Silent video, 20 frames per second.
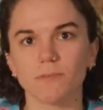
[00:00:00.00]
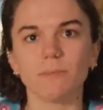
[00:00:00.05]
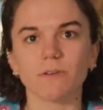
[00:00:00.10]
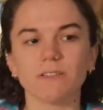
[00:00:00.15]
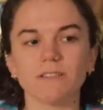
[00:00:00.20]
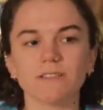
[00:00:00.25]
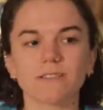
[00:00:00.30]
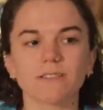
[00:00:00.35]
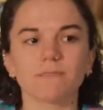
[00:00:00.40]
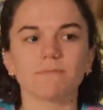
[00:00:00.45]

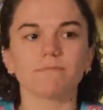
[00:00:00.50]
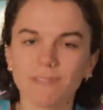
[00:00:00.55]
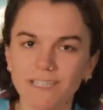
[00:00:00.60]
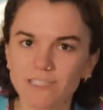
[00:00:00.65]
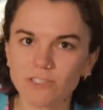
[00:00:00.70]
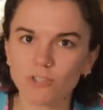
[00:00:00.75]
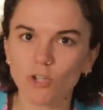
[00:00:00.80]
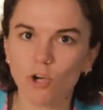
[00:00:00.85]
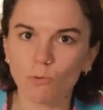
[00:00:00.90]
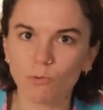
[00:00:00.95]
because
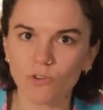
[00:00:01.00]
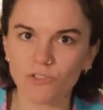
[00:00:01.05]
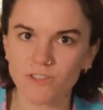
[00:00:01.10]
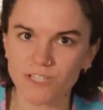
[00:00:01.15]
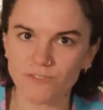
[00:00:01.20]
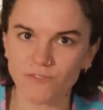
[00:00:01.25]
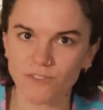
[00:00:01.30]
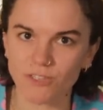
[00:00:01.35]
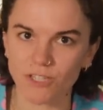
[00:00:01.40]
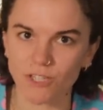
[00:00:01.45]
that's not what
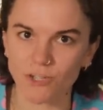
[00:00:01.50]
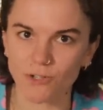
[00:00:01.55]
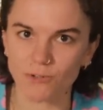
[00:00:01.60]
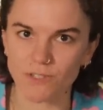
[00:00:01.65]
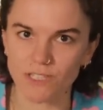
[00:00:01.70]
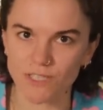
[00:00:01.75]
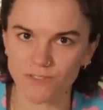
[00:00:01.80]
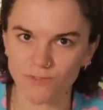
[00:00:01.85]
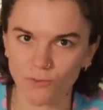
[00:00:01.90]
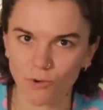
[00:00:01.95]
this video
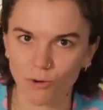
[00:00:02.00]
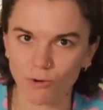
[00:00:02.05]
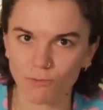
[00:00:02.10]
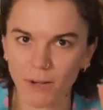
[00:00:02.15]
is for.